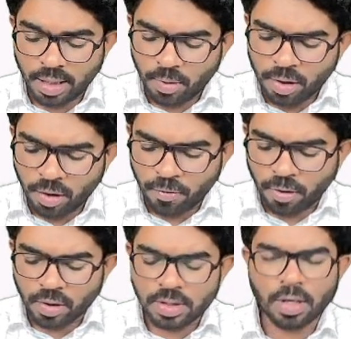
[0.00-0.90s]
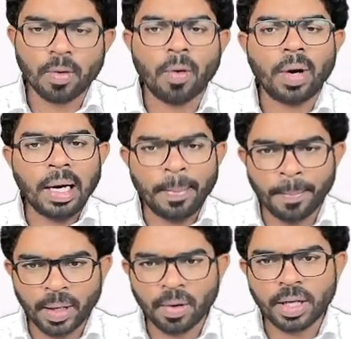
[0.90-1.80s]
I want you to focus on oral
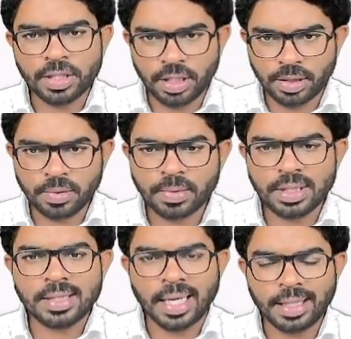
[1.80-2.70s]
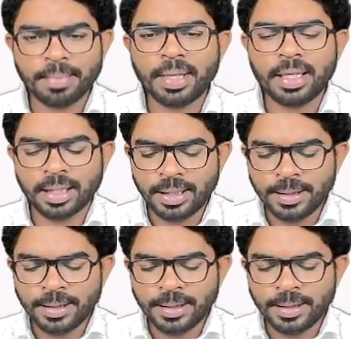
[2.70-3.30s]
embryology too, which is nothing but